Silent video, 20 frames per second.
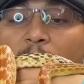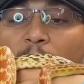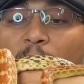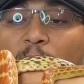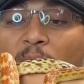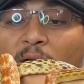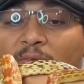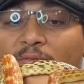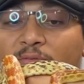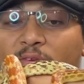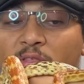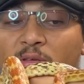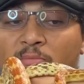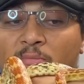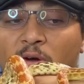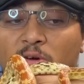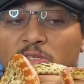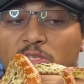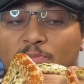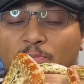But for the
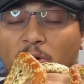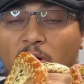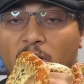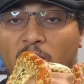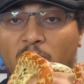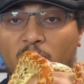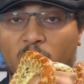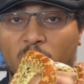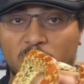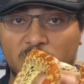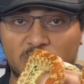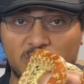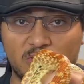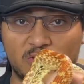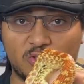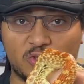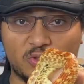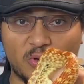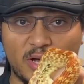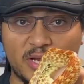most part, we're
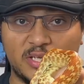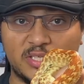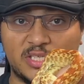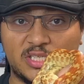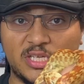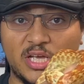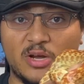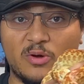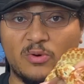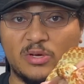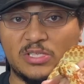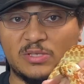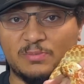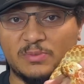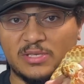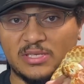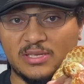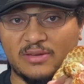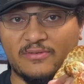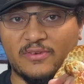still trying to stick with
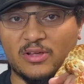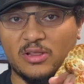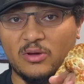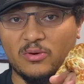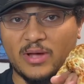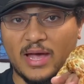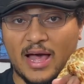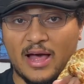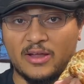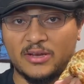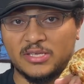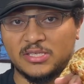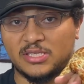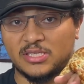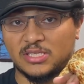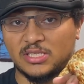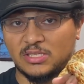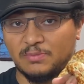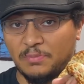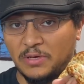specific localities
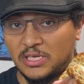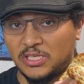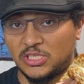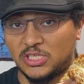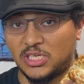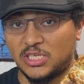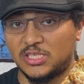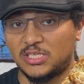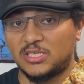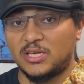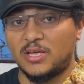and species.